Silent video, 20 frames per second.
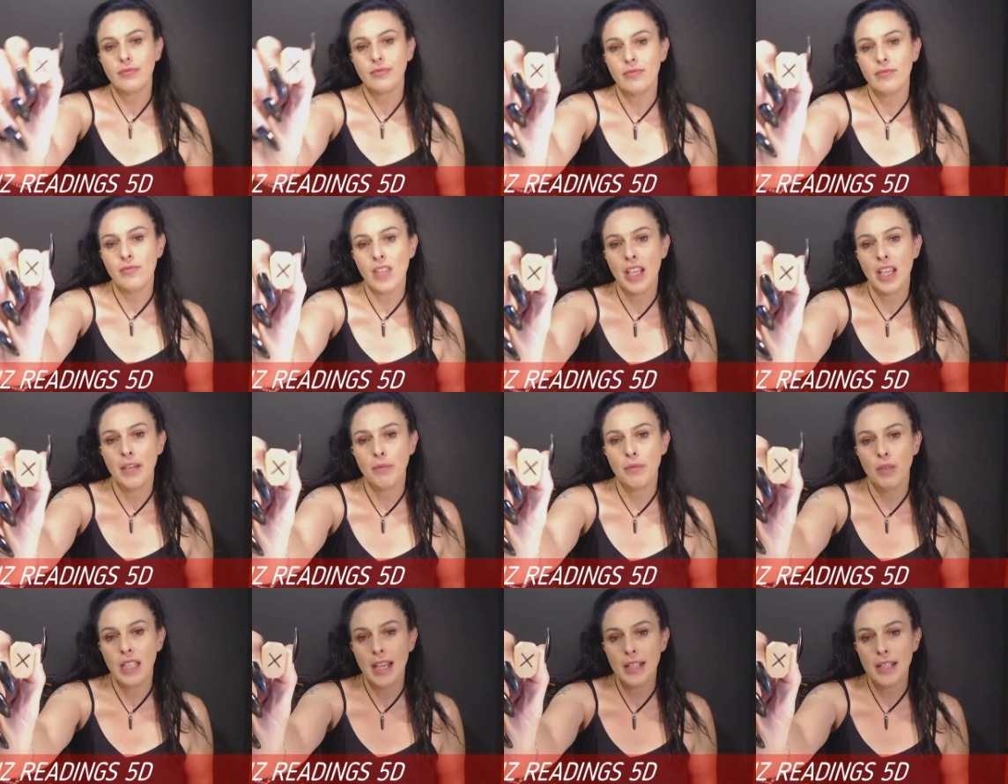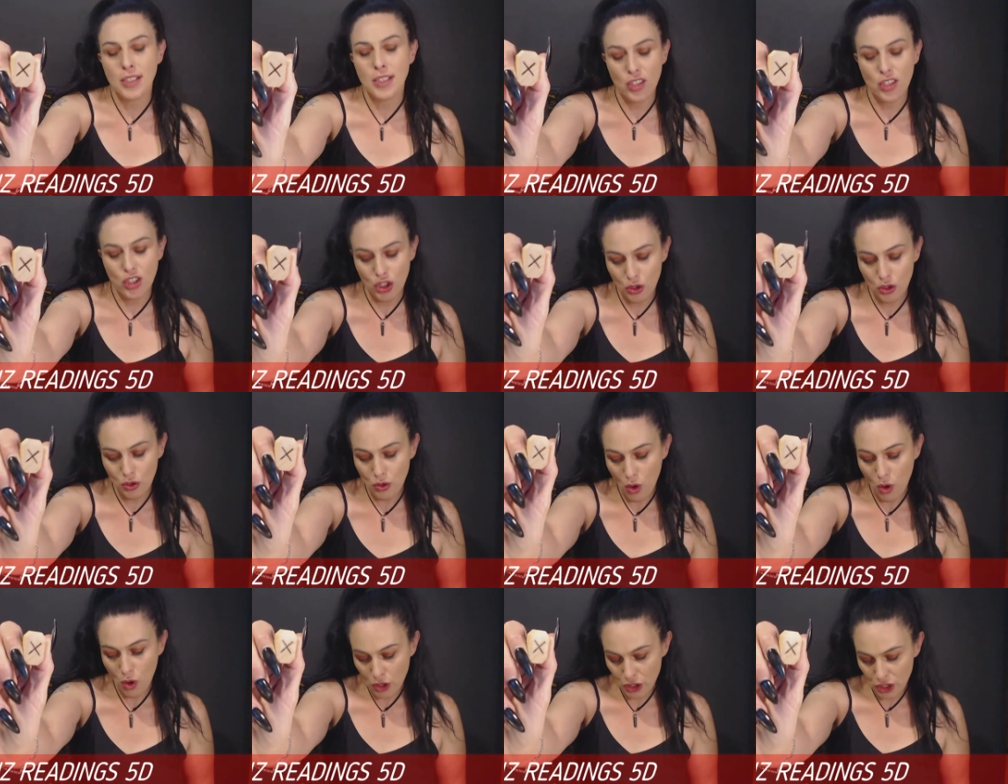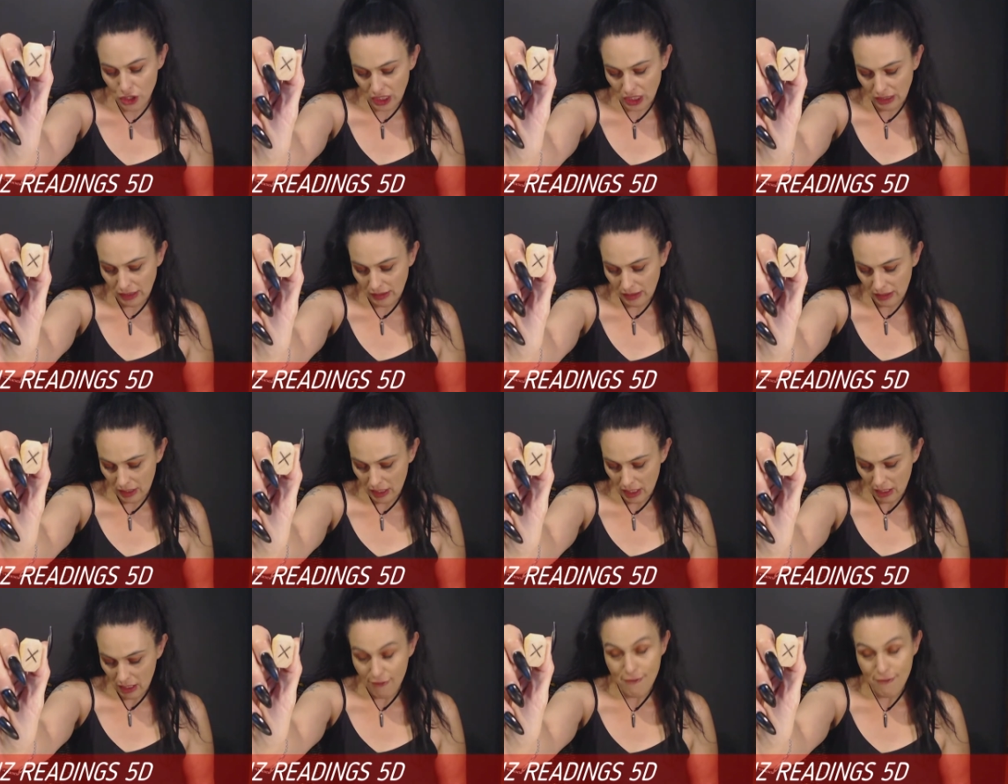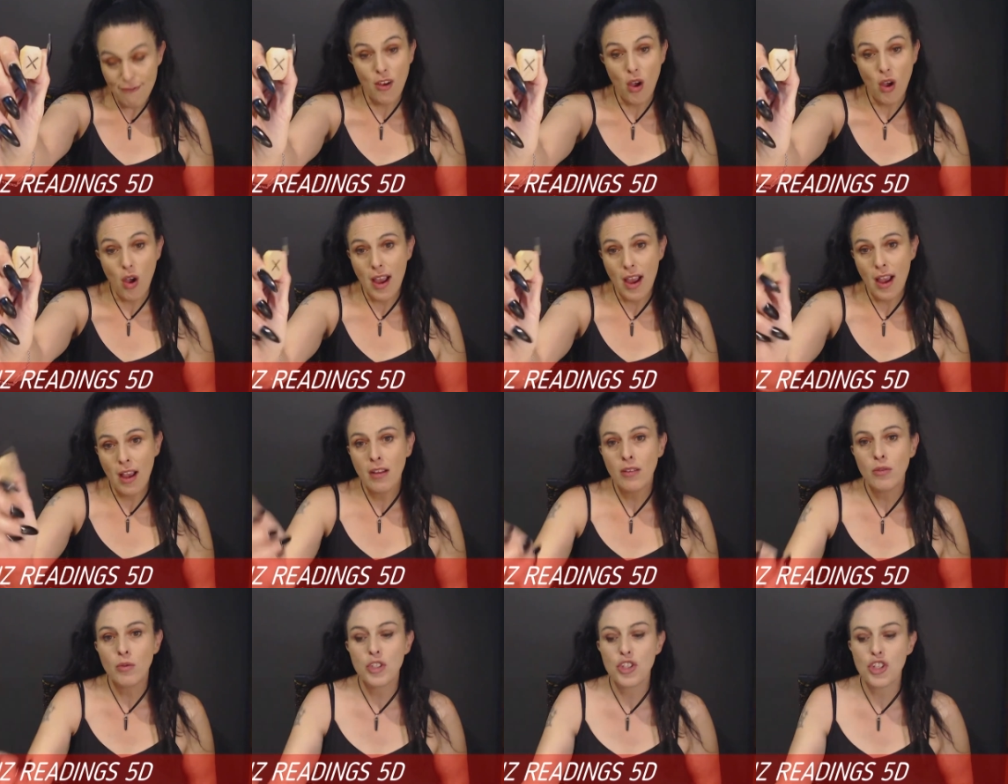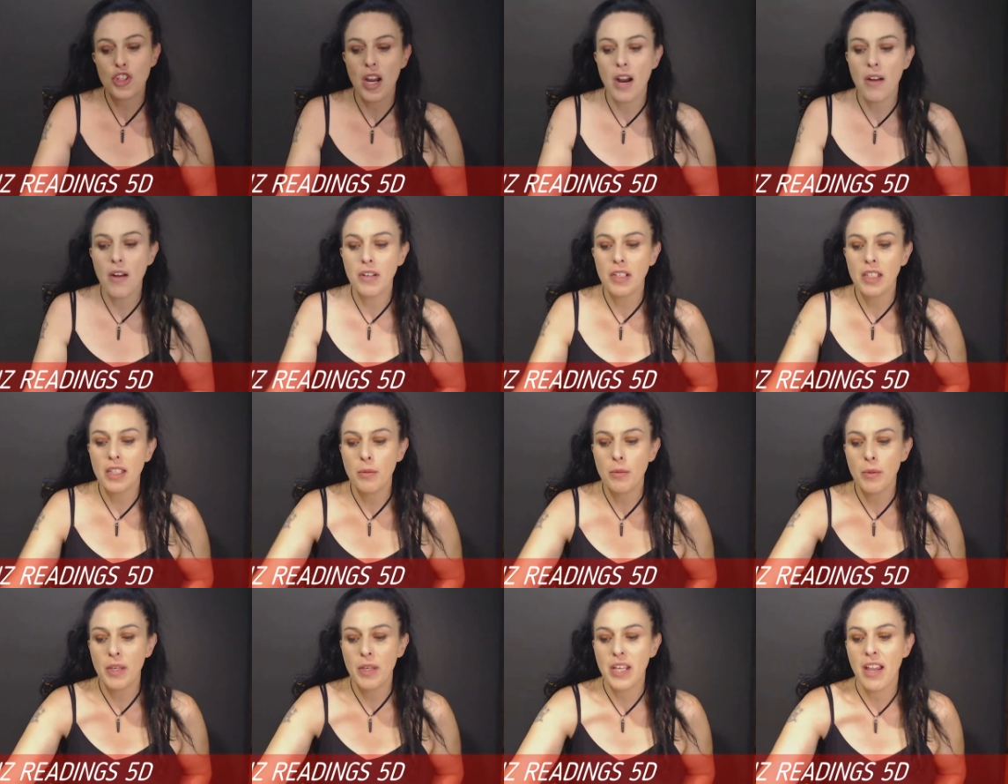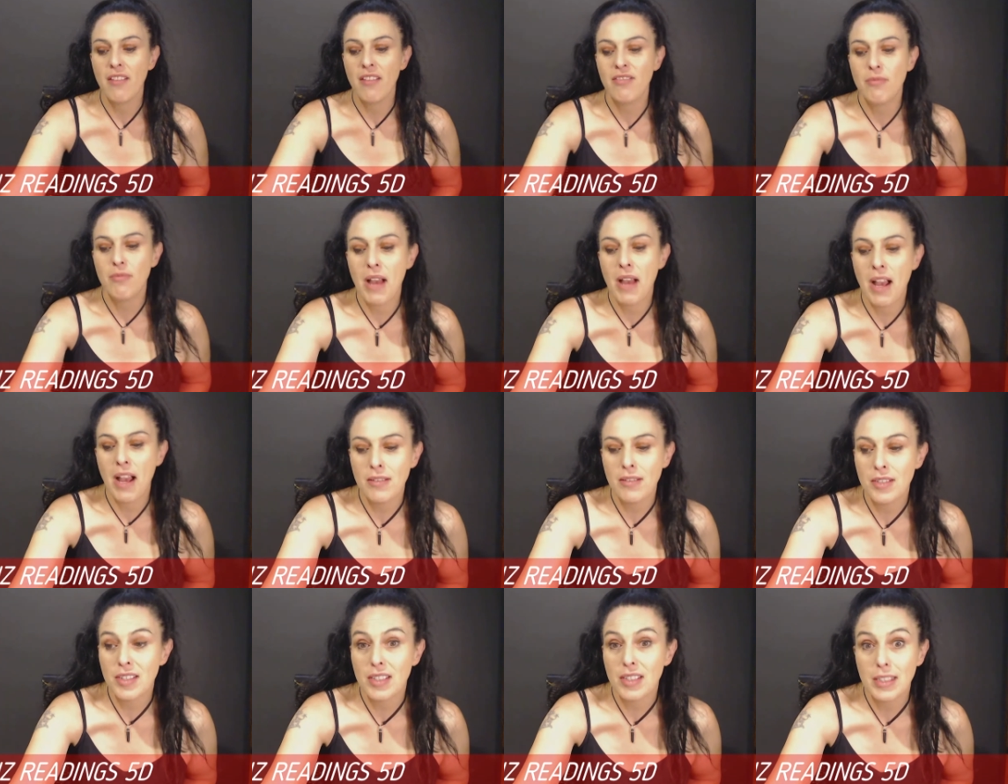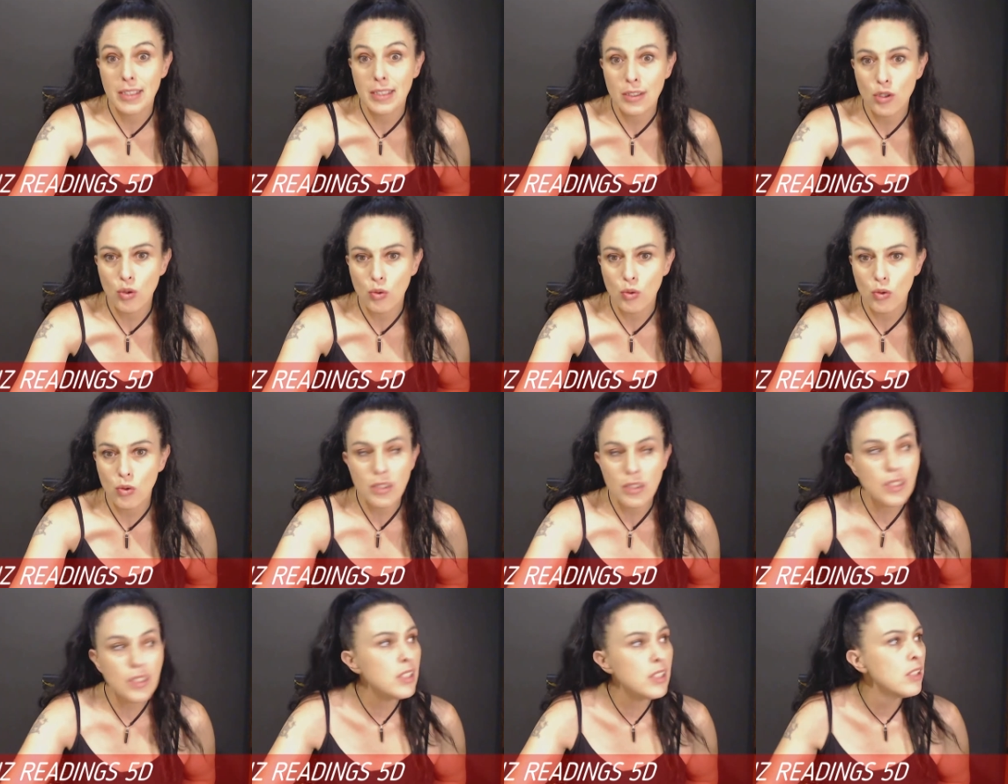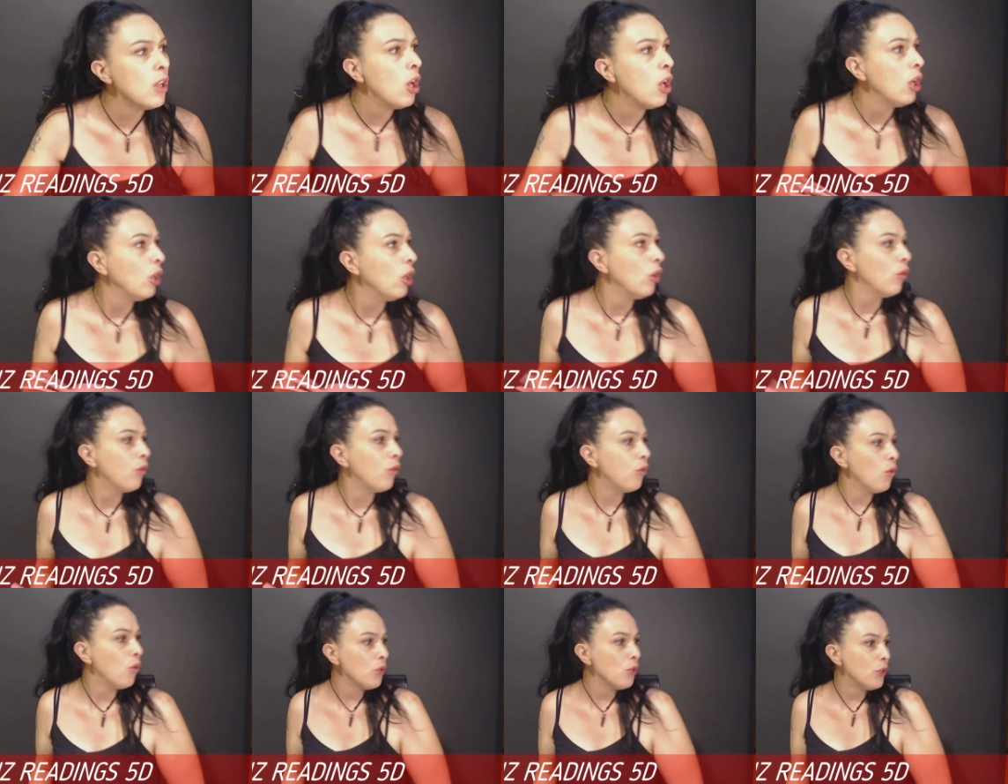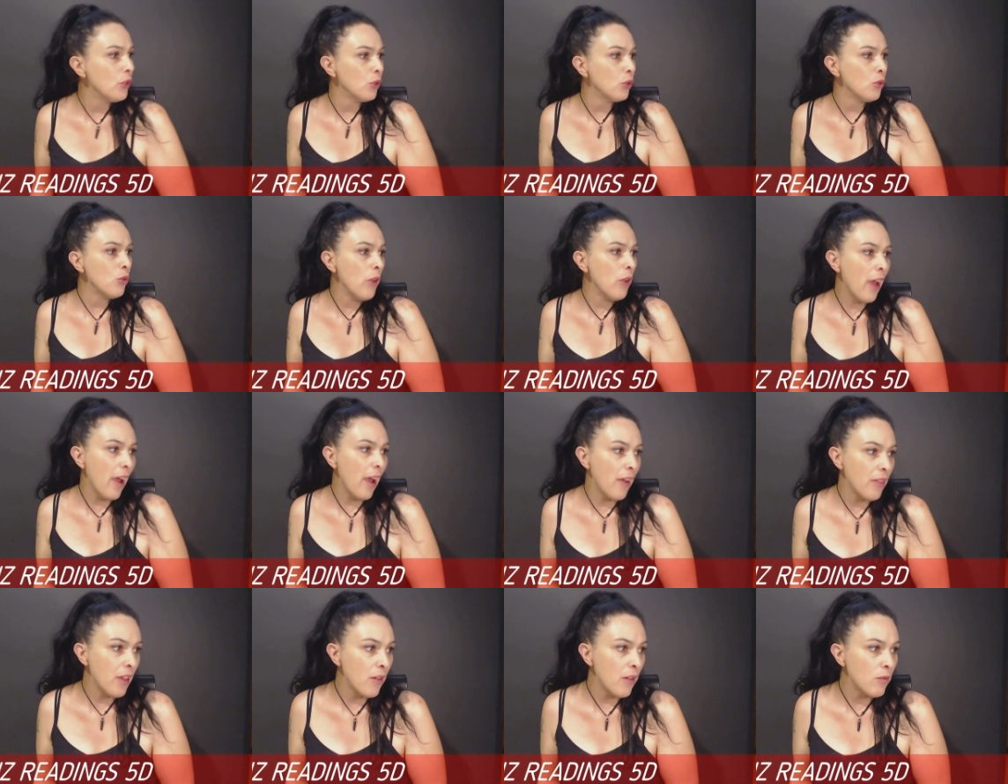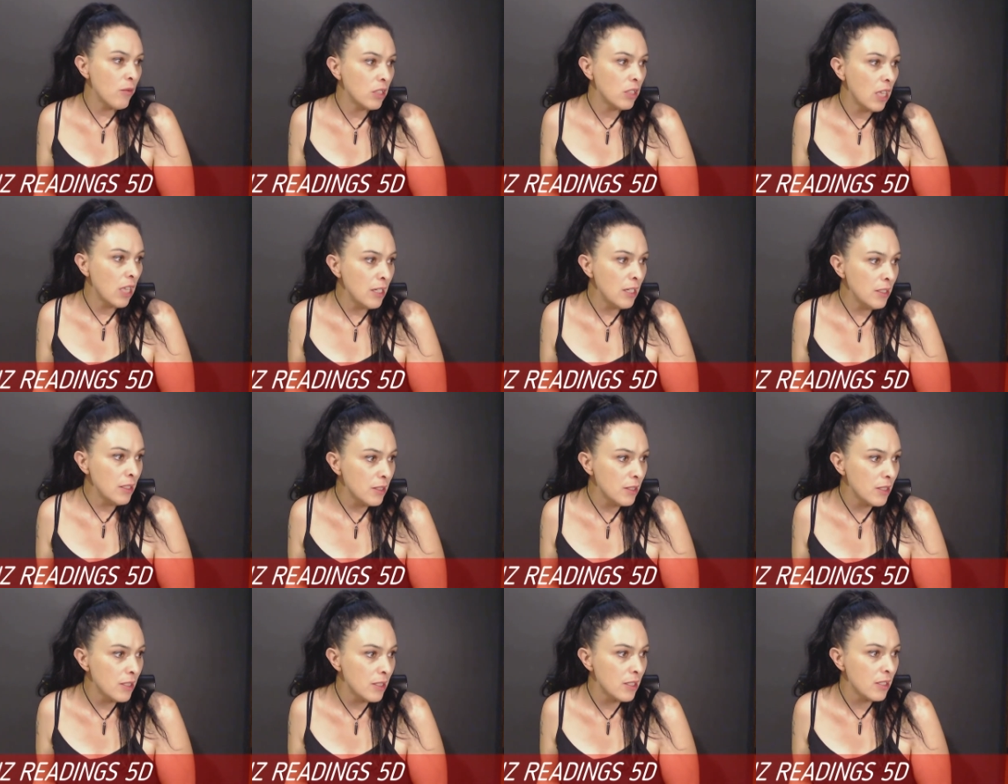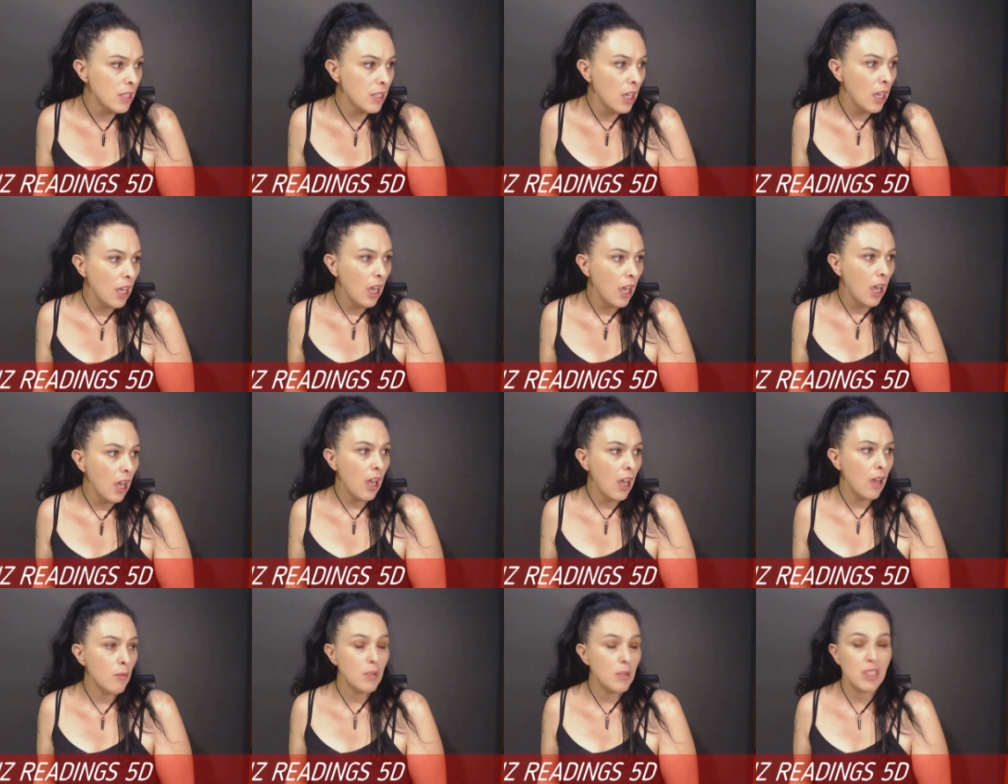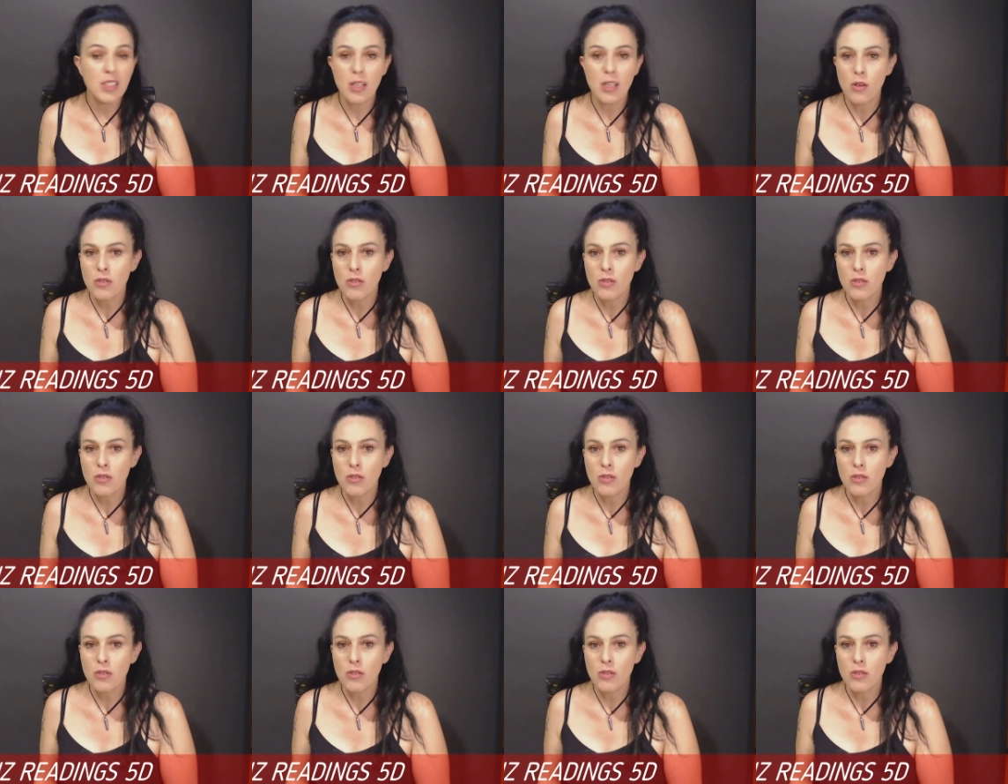It relates to Odin, fire, which currently we have Mars in Taurus. For you, how that relates Um, is healthy